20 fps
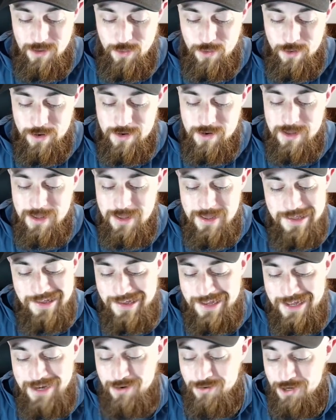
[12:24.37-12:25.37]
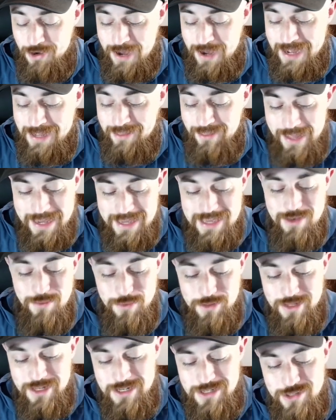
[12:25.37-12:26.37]
Or, I don't know. I like it
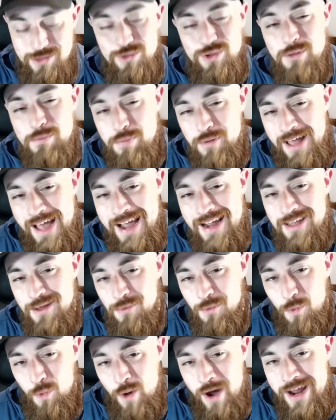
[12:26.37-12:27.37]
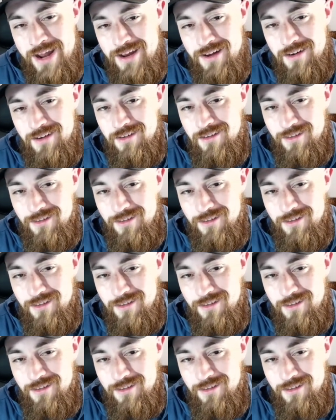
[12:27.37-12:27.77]
when they do the black and white